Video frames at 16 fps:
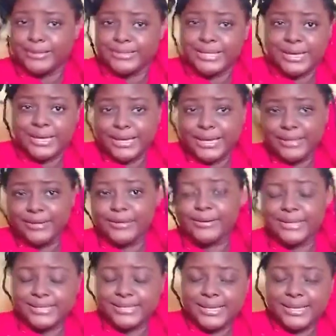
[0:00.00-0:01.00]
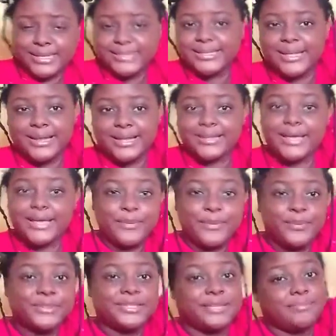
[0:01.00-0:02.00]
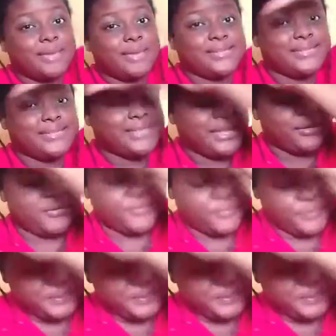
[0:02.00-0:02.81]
taking down this hairstyle that I put in myself.